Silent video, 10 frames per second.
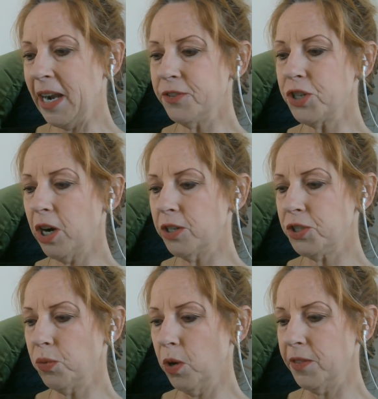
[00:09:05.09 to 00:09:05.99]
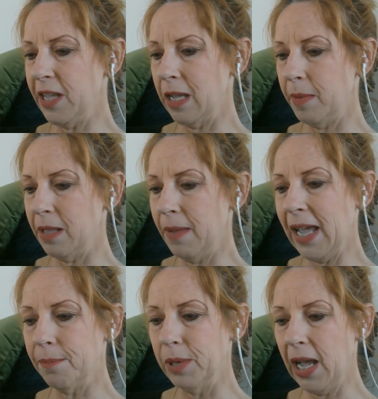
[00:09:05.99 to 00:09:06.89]
charged toward them, and the
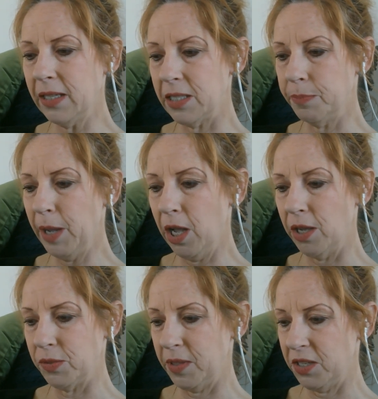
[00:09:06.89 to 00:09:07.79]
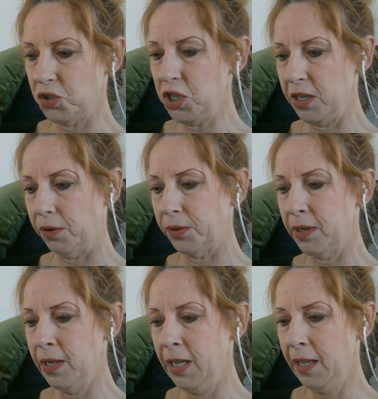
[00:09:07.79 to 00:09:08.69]
man blocked its paws with its shield.
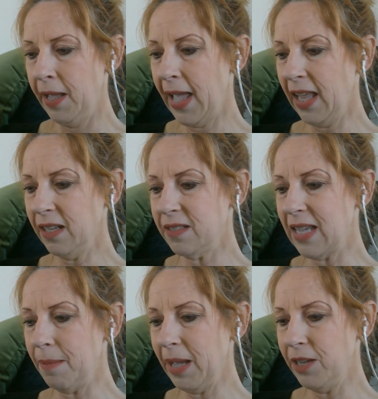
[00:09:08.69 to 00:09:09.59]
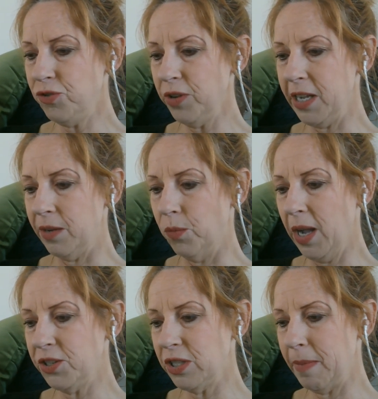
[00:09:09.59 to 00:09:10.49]
Alex sat by a tree and
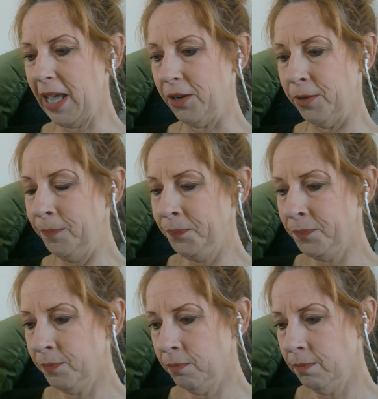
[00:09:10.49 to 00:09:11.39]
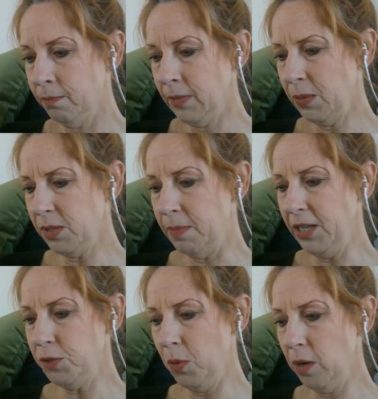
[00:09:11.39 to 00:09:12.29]
watched the battle. It was
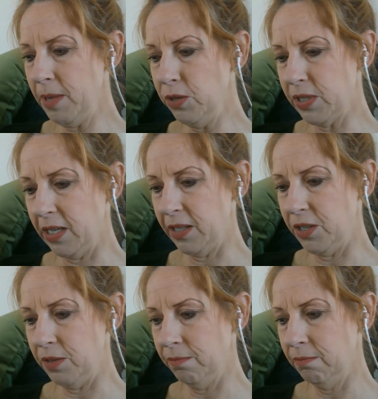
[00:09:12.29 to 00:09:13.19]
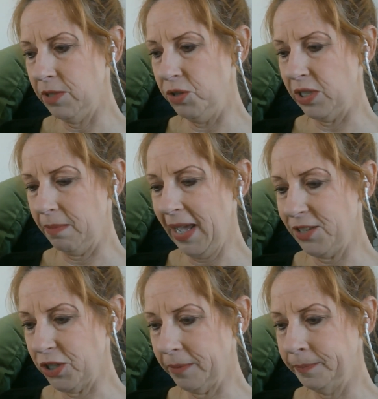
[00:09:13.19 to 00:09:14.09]
much more amusing than using magic.